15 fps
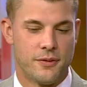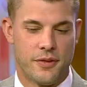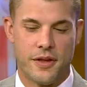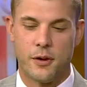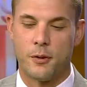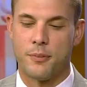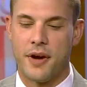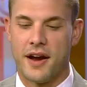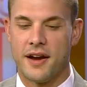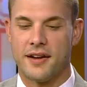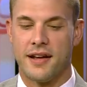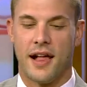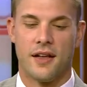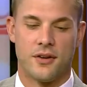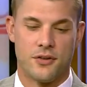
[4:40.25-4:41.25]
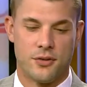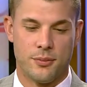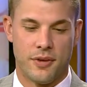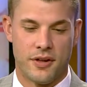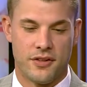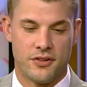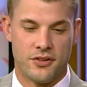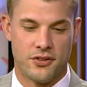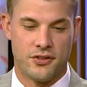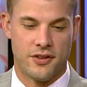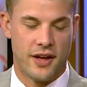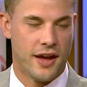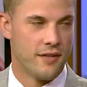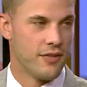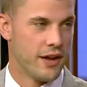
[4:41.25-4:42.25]
they were paying dollars a month just
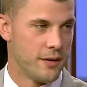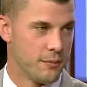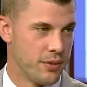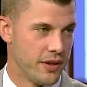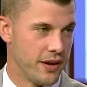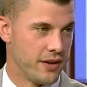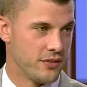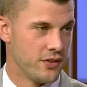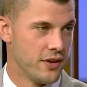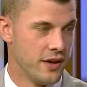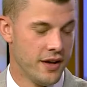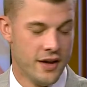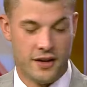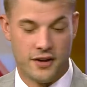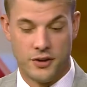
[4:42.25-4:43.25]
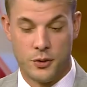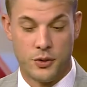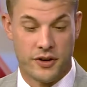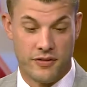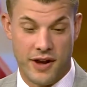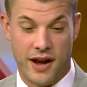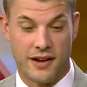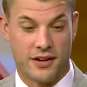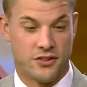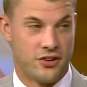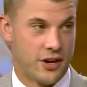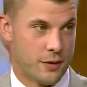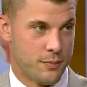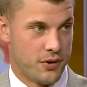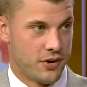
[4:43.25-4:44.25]
to have that in place. you would have gotten a
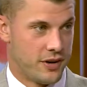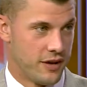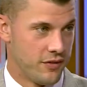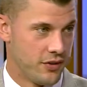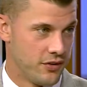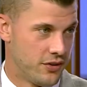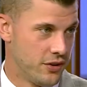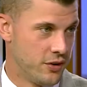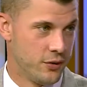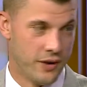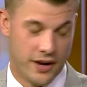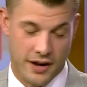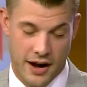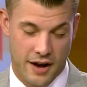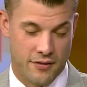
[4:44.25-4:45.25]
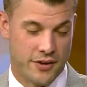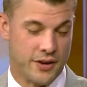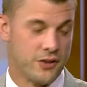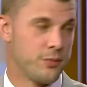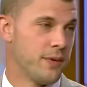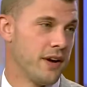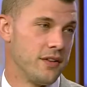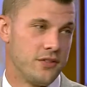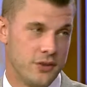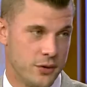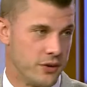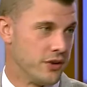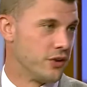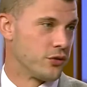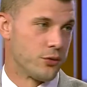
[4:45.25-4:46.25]
checkbook given to you, and every expense you
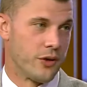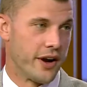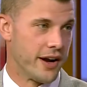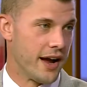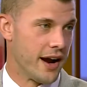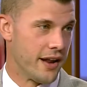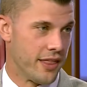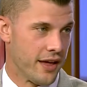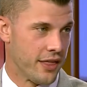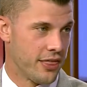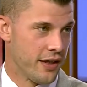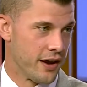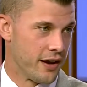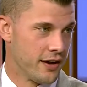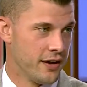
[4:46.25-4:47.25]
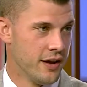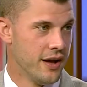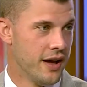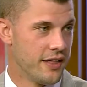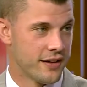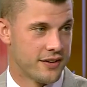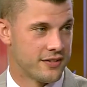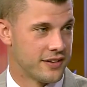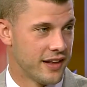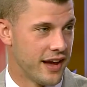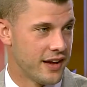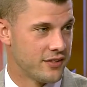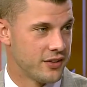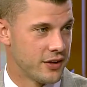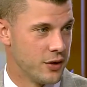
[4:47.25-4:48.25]
could just write out of that thing. Mm-hmm. Because the
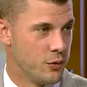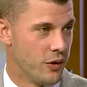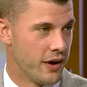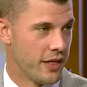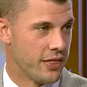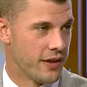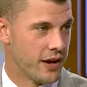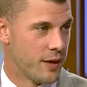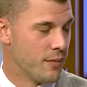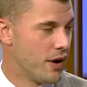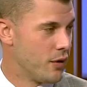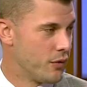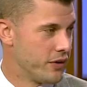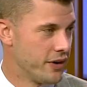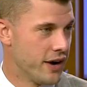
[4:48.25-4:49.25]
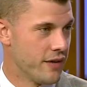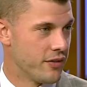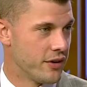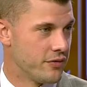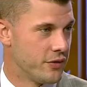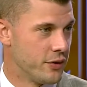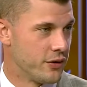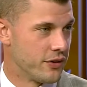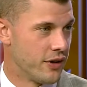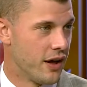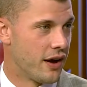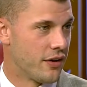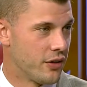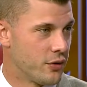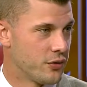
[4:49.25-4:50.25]
last thing you want to think about when you're having a funeral
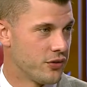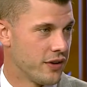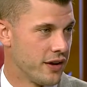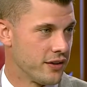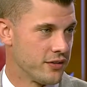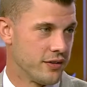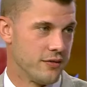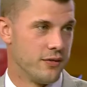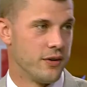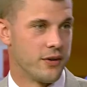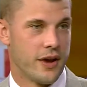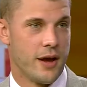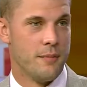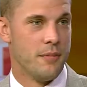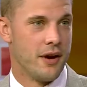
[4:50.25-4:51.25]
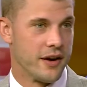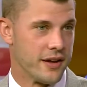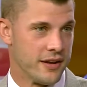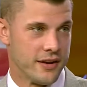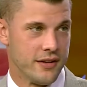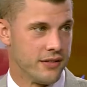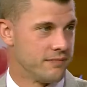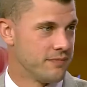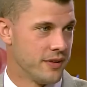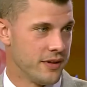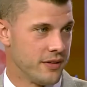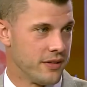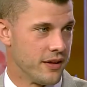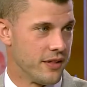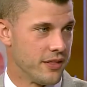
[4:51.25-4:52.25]
are those things of, okay, money and
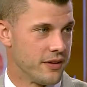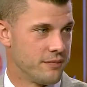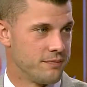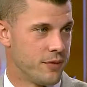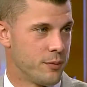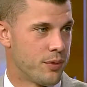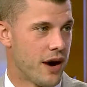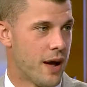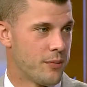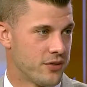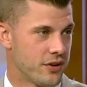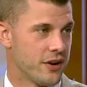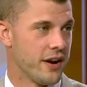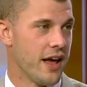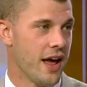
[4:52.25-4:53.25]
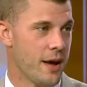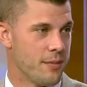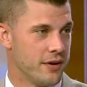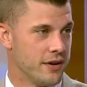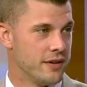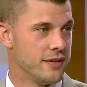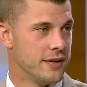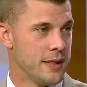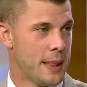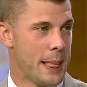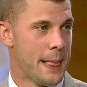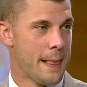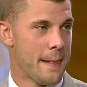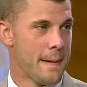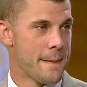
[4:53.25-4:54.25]
the like, oh, we can't put the flowers